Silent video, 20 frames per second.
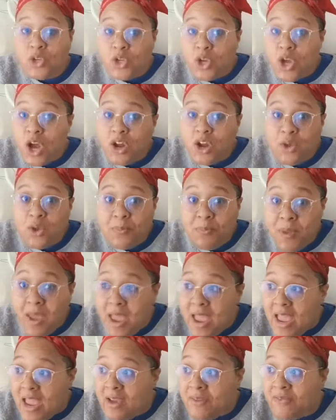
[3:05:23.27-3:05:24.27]
Are you
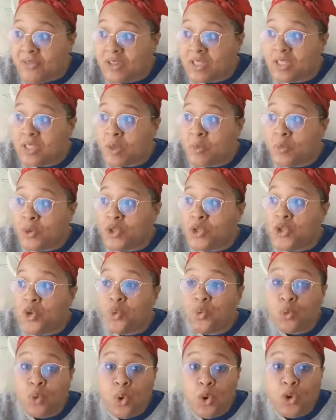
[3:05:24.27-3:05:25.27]
paying for someone to
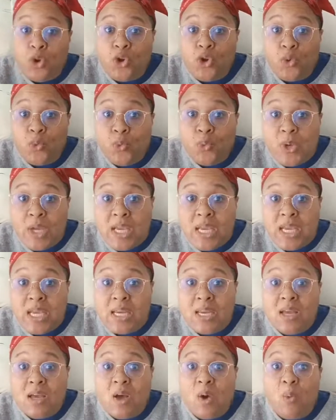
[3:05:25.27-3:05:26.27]
roll your
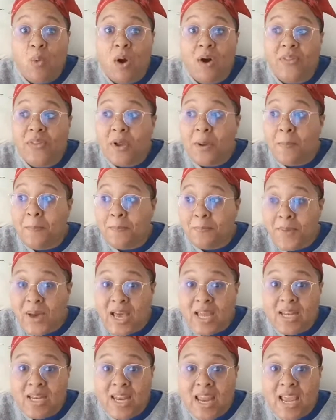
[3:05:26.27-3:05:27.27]
weed while they're
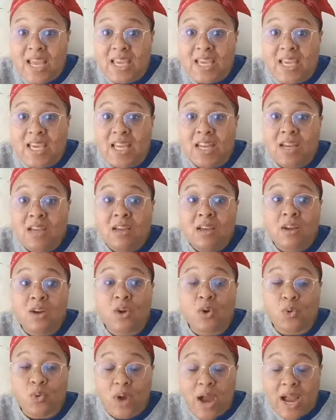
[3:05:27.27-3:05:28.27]
butt naked
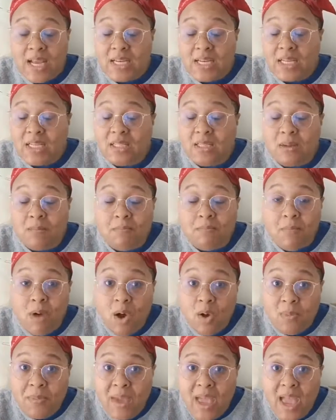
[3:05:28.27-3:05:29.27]
grinding to
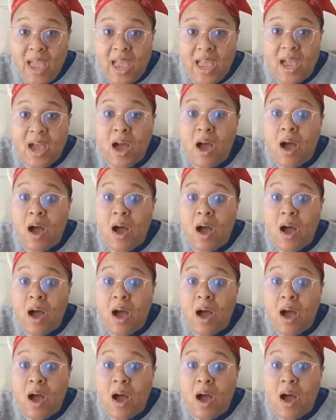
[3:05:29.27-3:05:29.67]
Mome? $90,000?